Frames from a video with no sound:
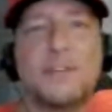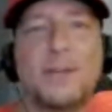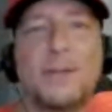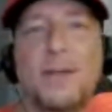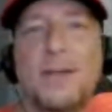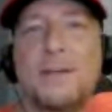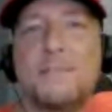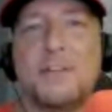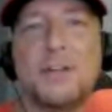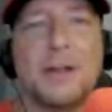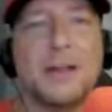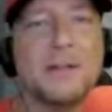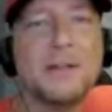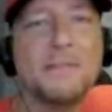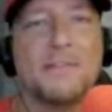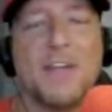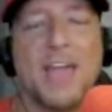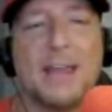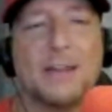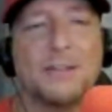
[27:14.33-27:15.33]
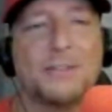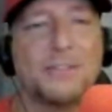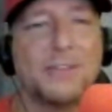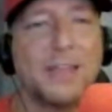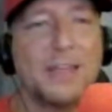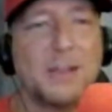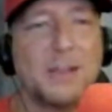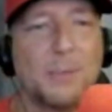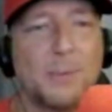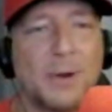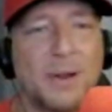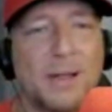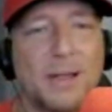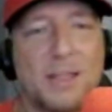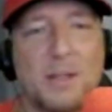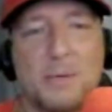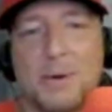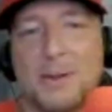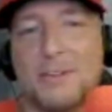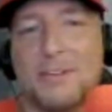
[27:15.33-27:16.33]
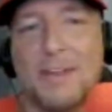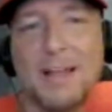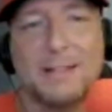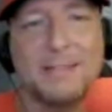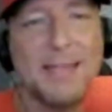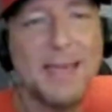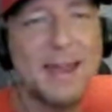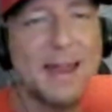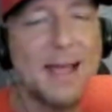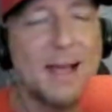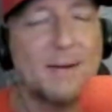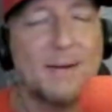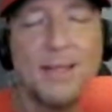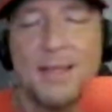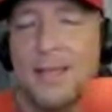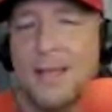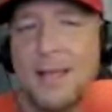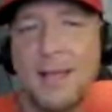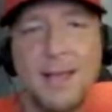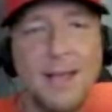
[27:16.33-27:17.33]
If you're into fantasy and you want to check that out,